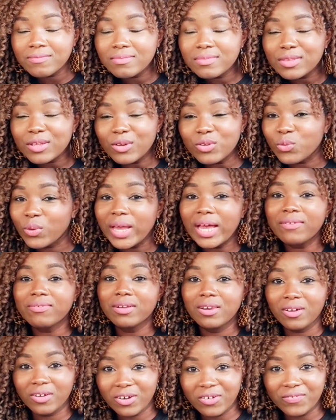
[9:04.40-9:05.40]
because we have a
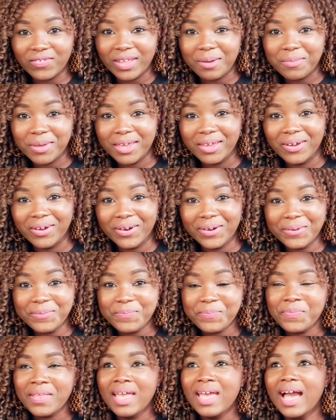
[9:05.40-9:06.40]
lot of them here.
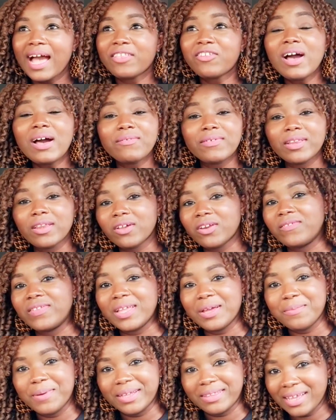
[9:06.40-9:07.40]
I don't have a lot of
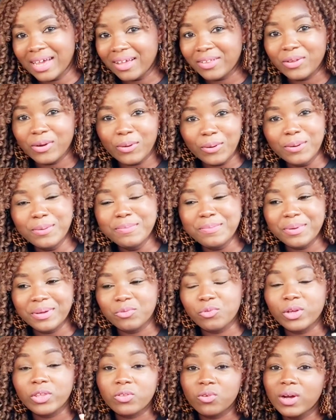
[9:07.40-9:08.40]
them at home, but
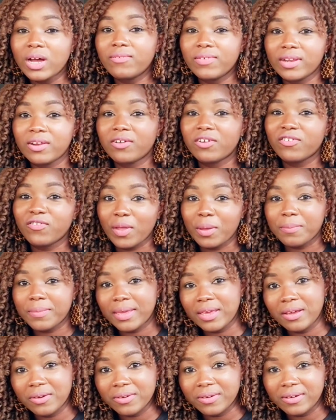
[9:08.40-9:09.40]
we do have a lot of them
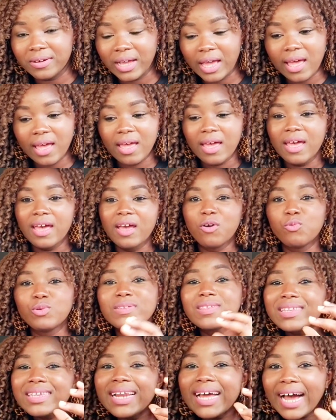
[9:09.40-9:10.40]
here. Okay, we
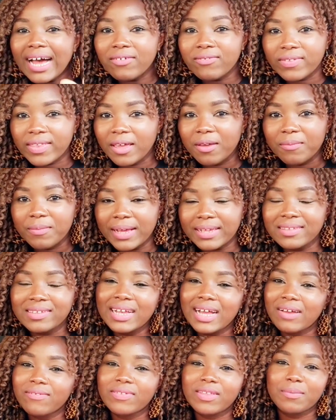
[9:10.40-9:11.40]
still have them. I still
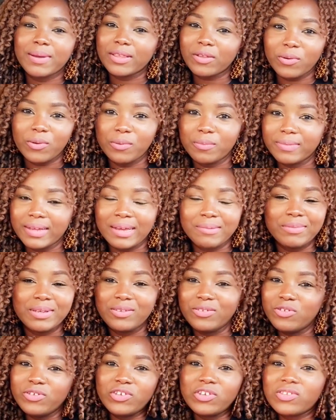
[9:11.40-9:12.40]
have them at home. I
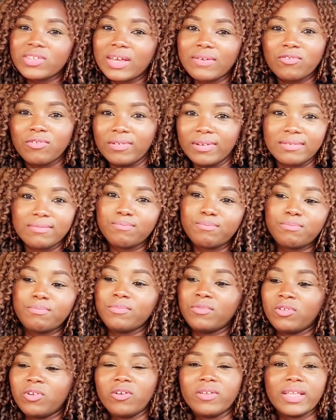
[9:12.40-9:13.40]
mean, you just have to
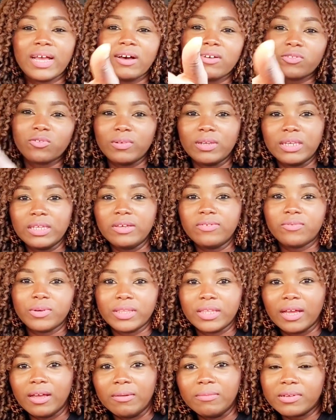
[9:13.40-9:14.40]
learn how to live
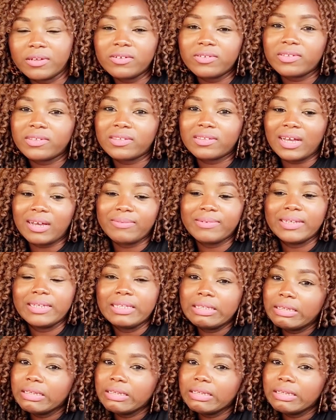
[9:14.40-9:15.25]
with them, because I mean,